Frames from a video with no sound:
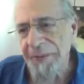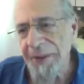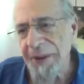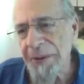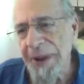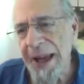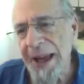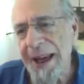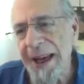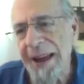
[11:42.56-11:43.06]

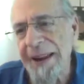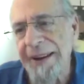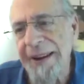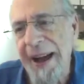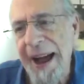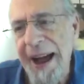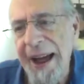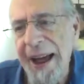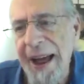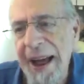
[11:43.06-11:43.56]
And
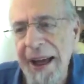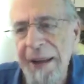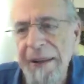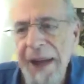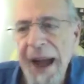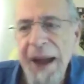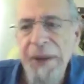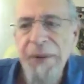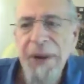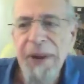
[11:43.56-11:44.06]

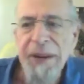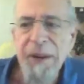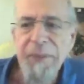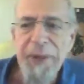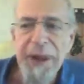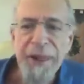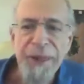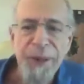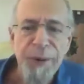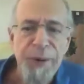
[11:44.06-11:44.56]
I
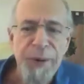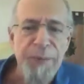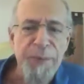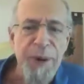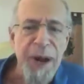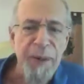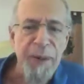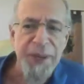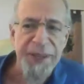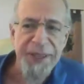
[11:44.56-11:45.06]
recommend 3
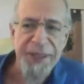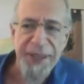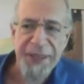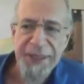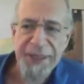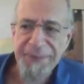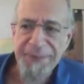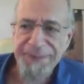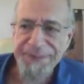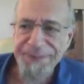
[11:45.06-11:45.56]

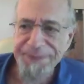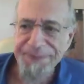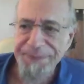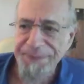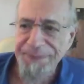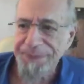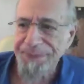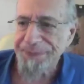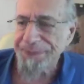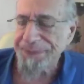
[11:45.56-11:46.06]
promises.
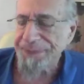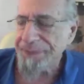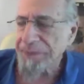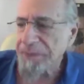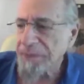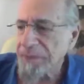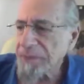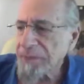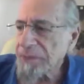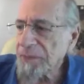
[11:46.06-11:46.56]

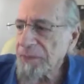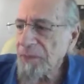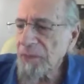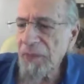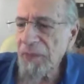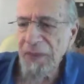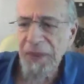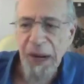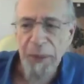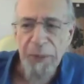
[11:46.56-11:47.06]

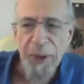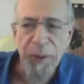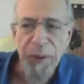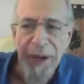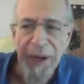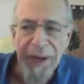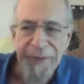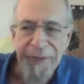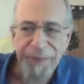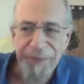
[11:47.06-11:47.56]
Number
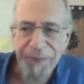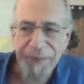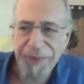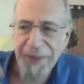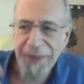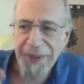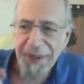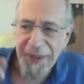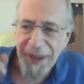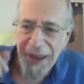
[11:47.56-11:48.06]
1,
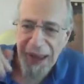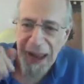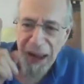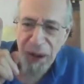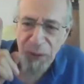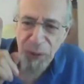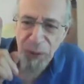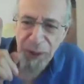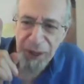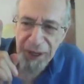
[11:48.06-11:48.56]

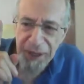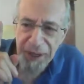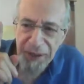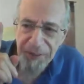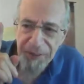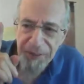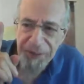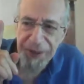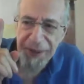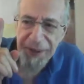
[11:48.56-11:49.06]
I
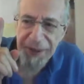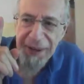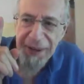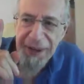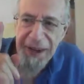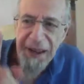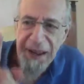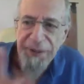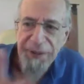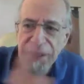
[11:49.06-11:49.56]
will
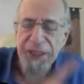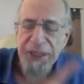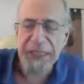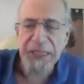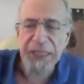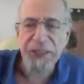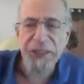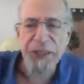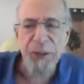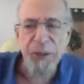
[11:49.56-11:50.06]
never
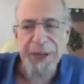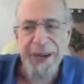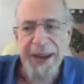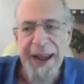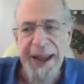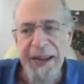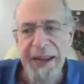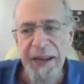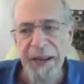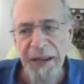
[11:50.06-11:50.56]
touch you in
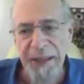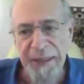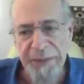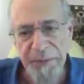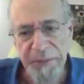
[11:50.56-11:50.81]
anger.